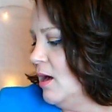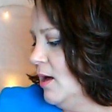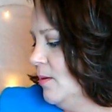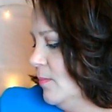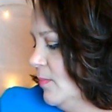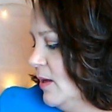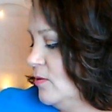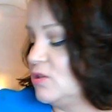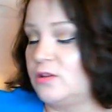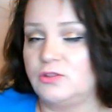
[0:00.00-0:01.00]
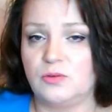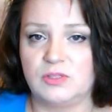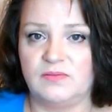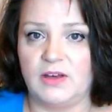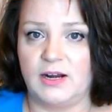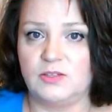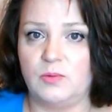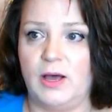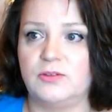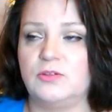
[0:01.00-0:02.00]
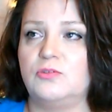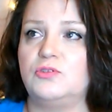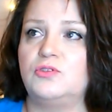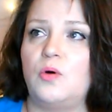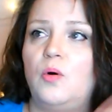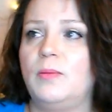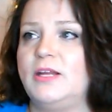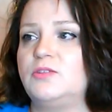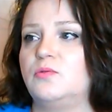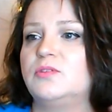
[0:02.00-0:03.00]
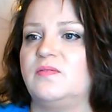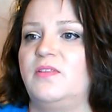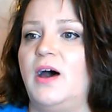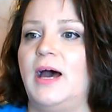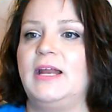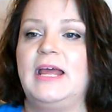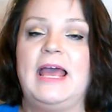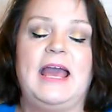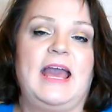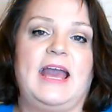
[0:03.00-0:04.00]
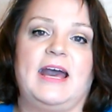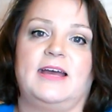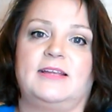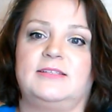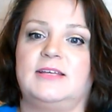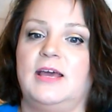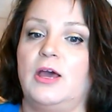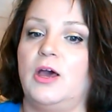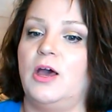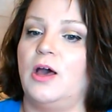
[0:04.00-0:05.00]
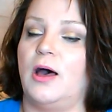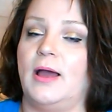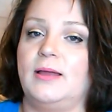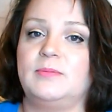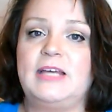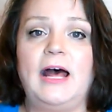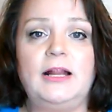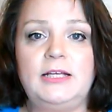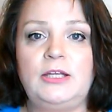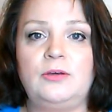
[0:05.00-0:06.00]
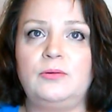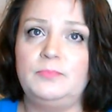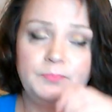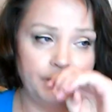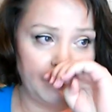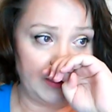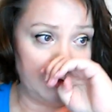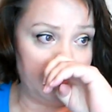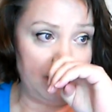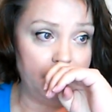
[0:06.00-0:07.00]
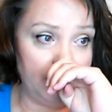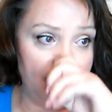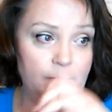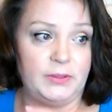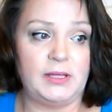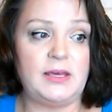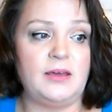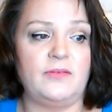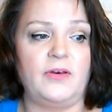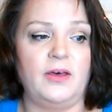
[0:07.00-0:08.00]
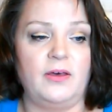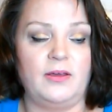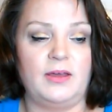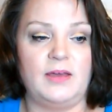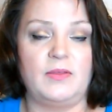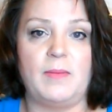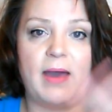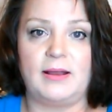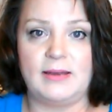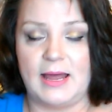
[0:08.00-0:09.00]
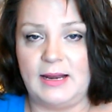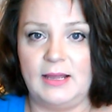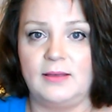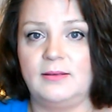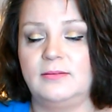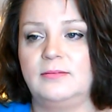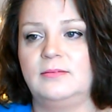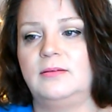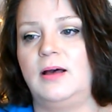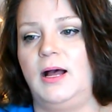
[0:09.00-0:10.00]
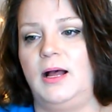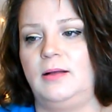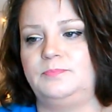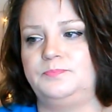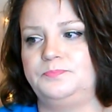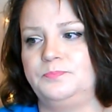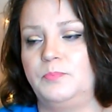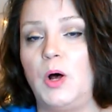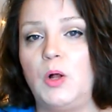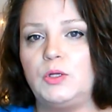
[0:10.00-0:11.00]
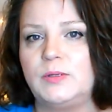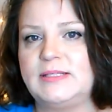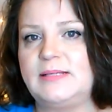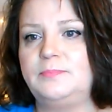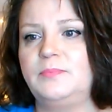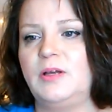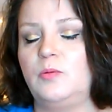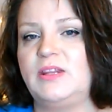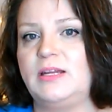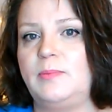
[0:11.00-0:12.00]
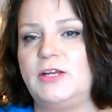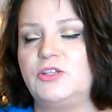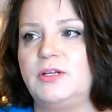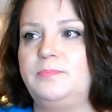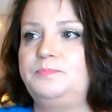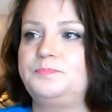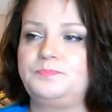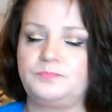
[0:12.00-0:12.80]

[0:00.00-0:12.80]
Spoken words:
And there's other schools of thought as well. So there's so many schools of thought. And I am telling you, the people that believe in the magnetic polarism within a pendulum